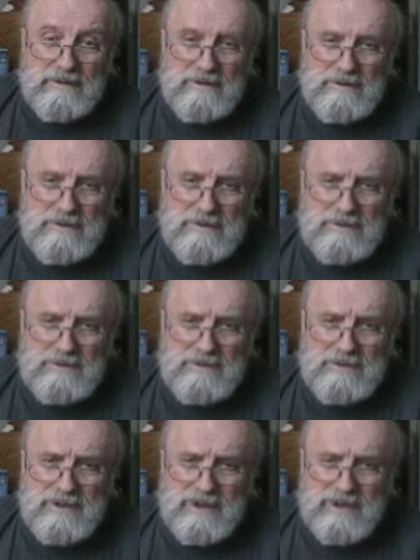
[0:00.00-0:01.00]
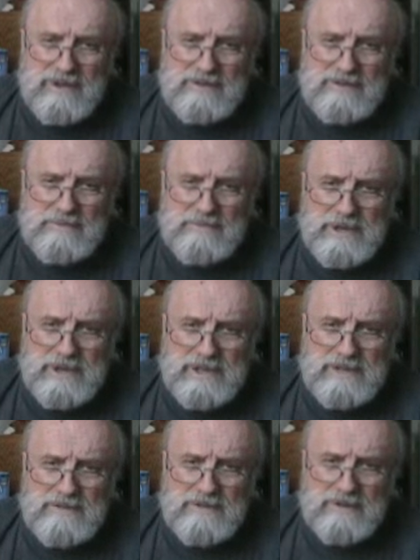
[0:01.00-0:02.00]
Whose hearts and
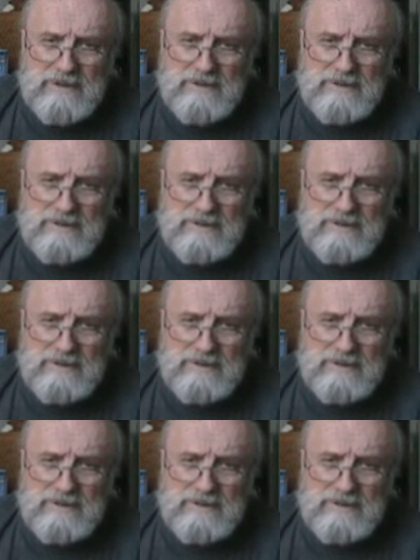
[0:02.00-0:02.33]
minds, though?